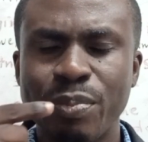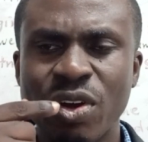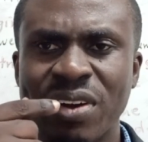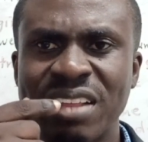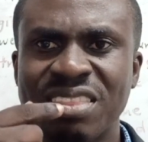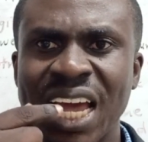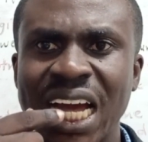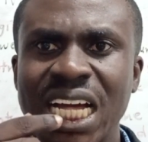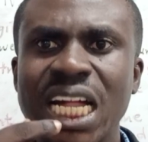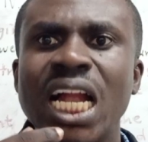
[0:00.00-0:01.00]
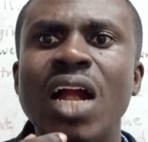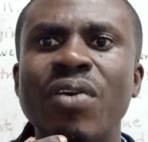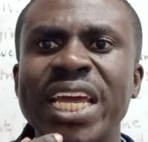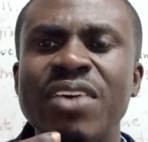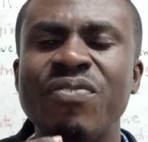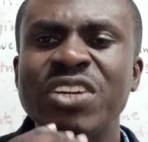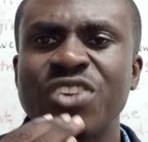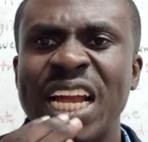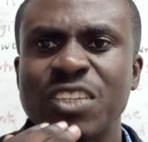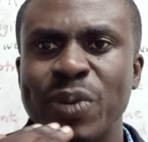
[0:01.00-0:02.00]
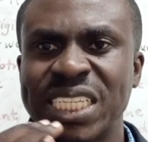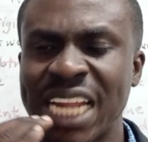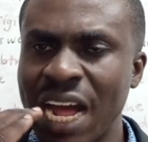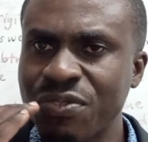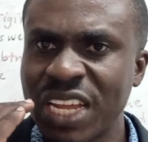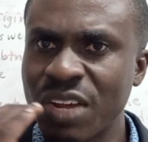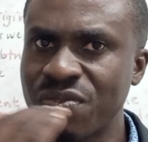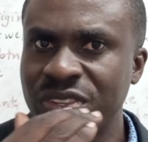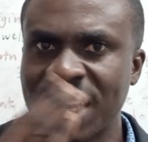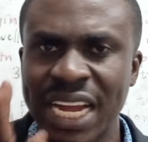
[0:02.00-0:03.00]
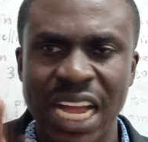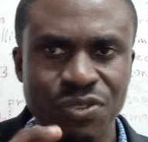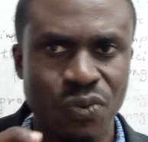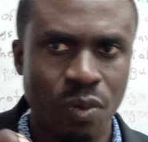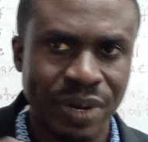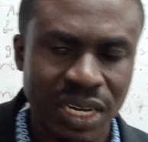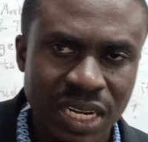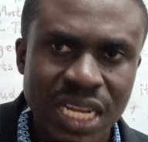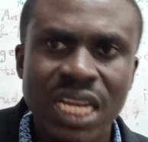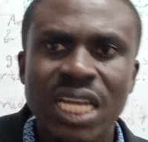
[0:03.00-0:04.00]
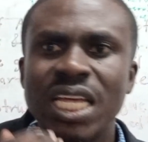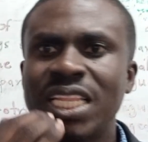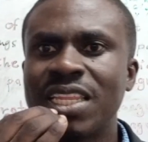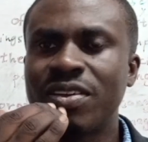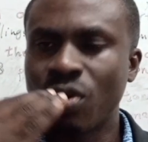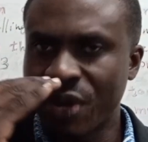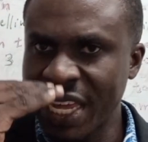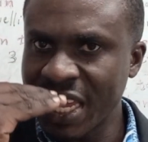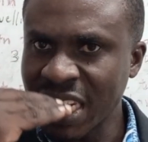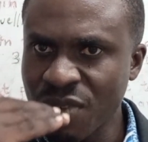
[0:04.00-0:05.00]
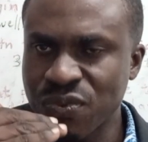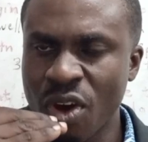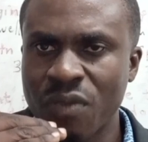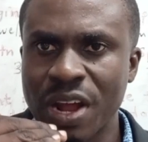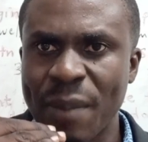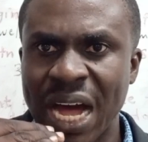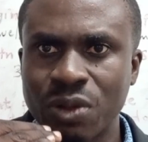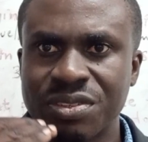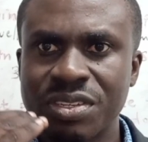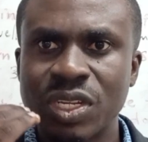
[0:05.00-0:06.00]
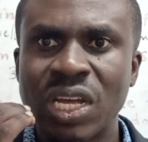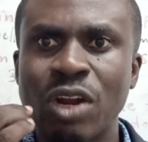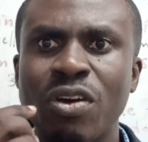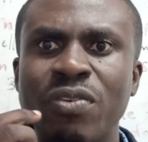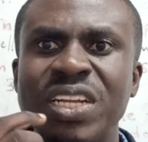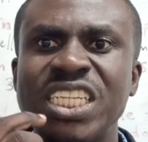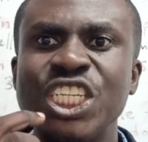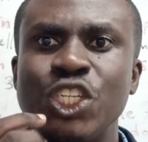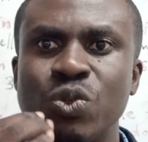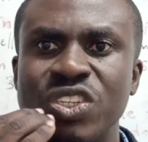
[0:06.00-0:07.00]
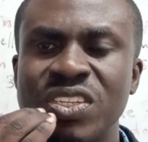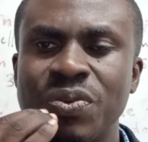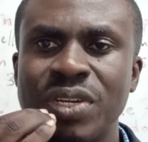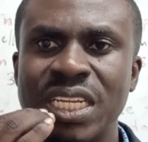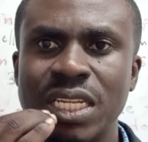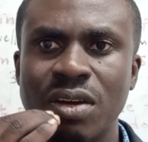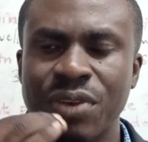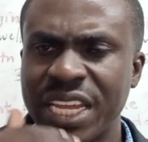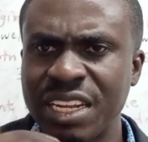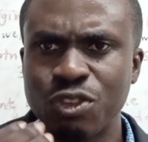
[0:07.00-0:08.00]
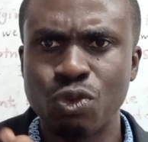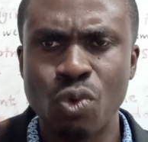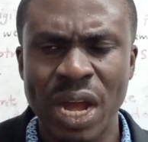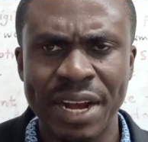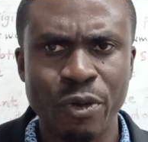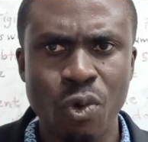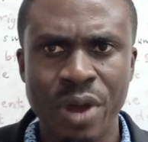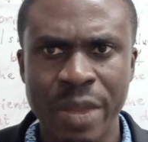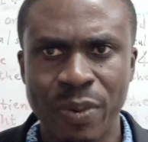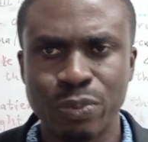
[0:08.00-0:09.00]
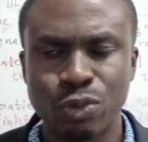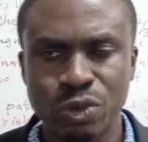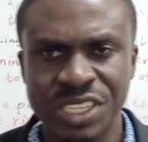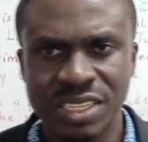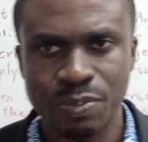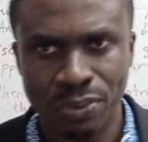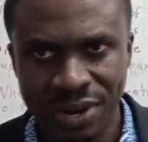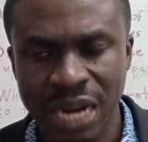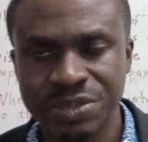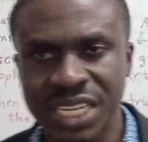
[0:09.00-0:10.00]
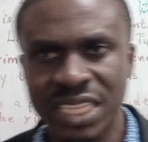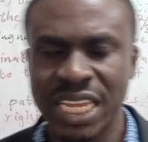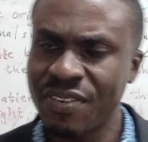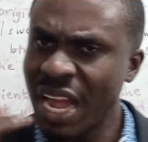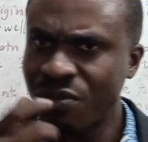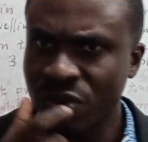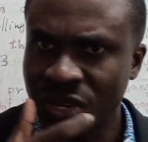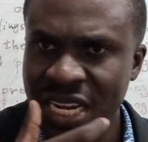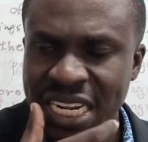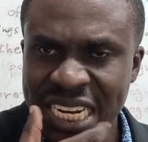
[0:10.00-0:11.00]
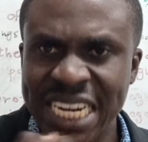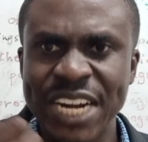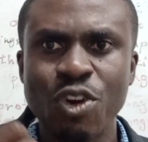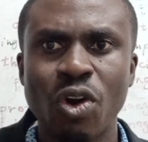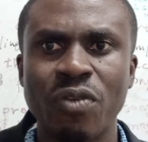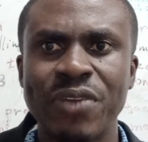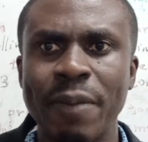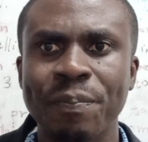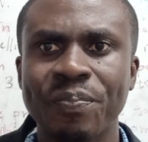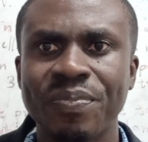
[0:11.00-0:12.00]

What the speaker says: Because the tongue, the ventral aspect, now after the tongue has formed, in the floor of the mouth, a lot of the tissues, need to undergo apoptosis, programmed cell, then you have to degrade all of them,